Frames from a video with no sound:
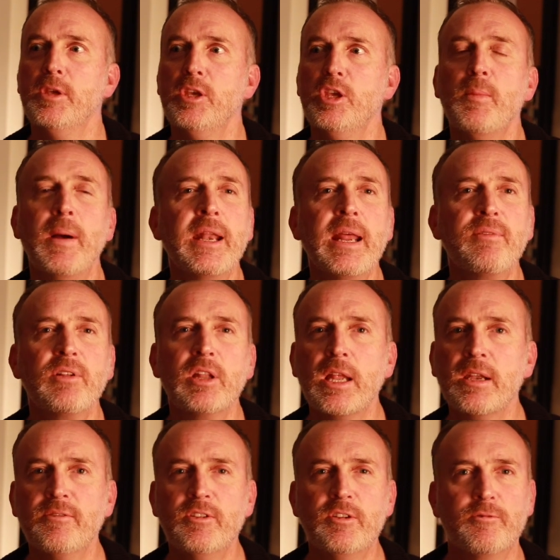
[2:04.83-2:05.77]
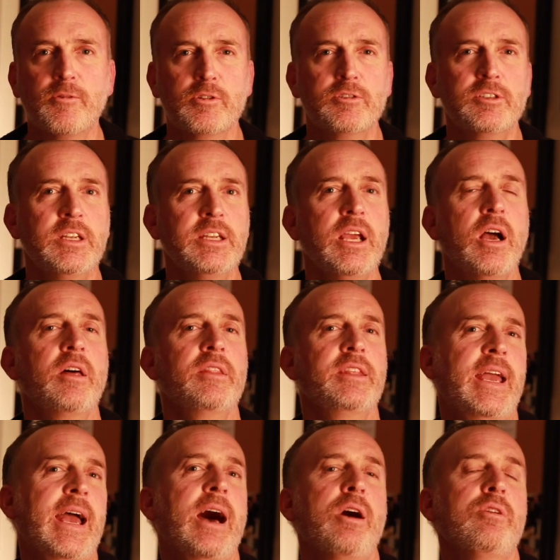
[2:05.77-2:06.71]
You might have a lot of diversity on
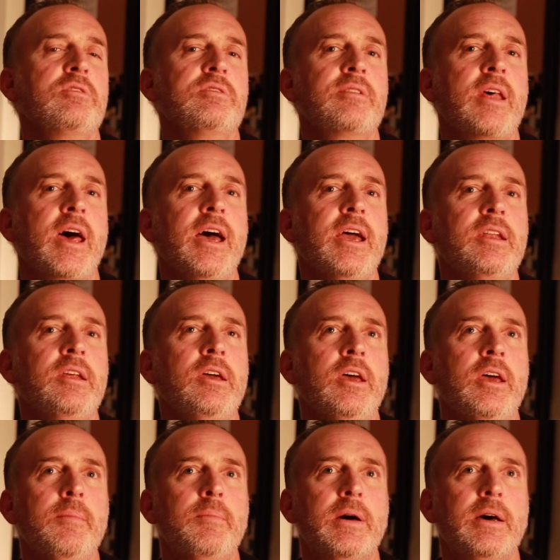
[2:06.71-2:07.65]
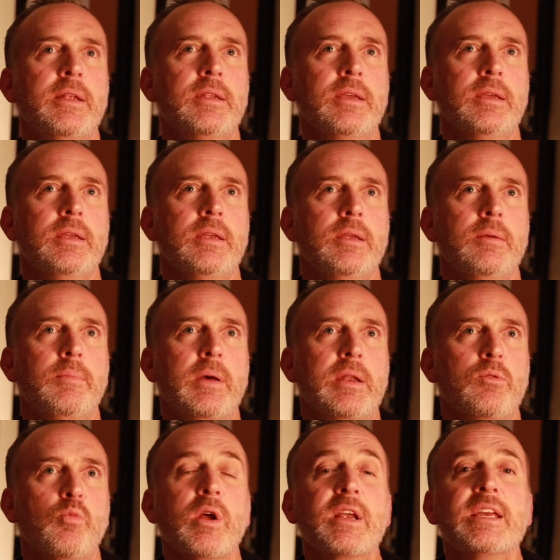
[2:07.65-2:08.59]
the outside, but
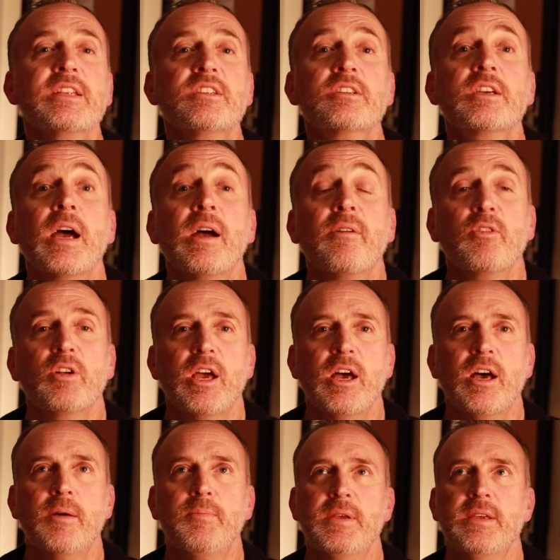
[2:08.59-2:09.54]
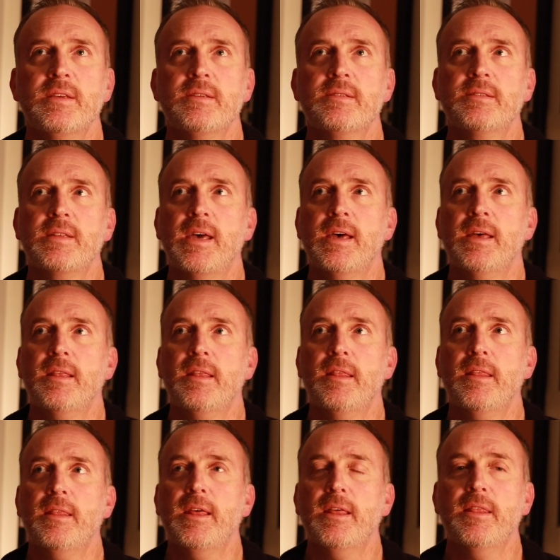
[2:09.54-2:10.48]
what gets covered up is
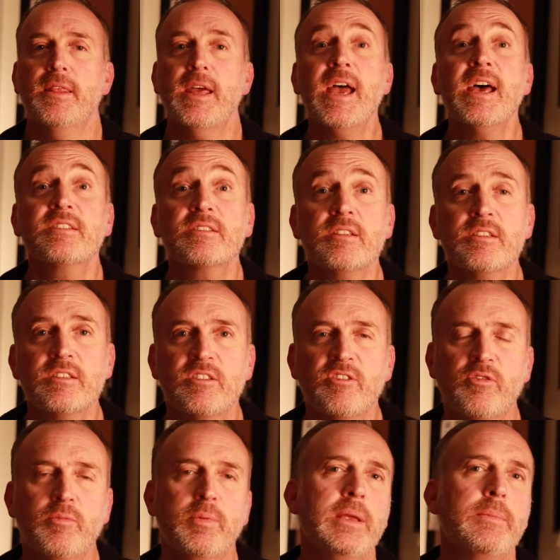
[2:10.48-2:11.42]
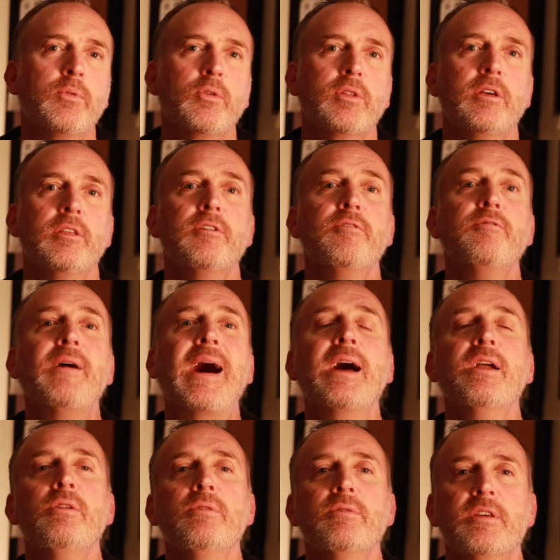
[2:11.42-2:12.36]
the essence of people, the
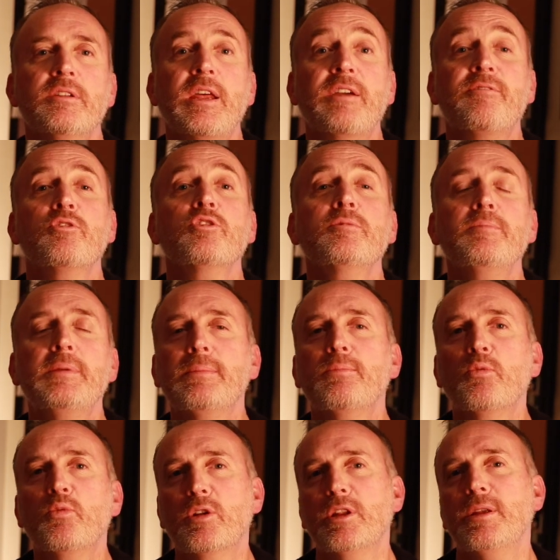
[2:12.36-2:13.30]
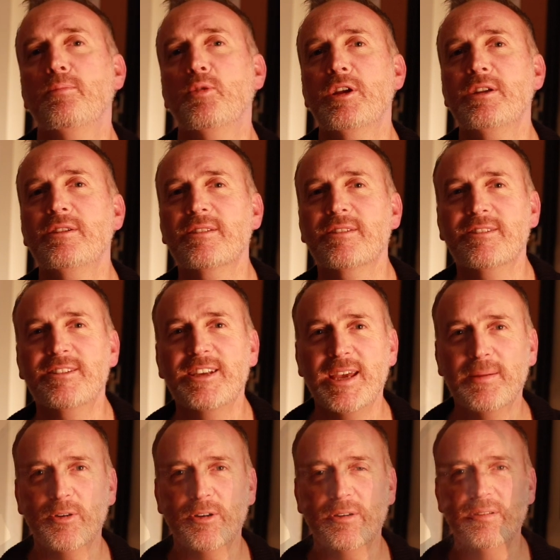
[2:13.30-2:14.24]
value that diverse people really bring to the
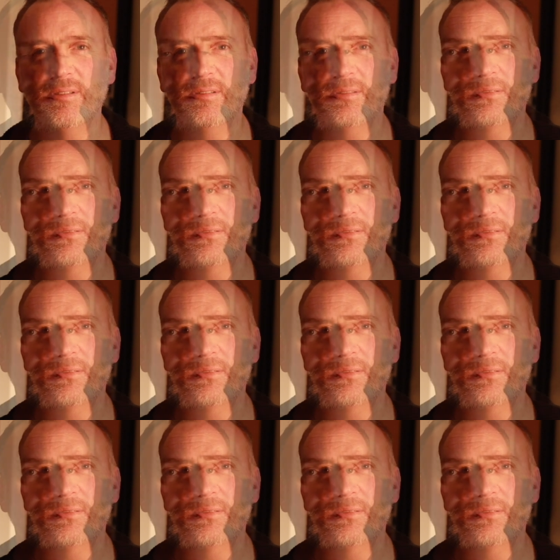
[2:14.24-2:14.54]
table.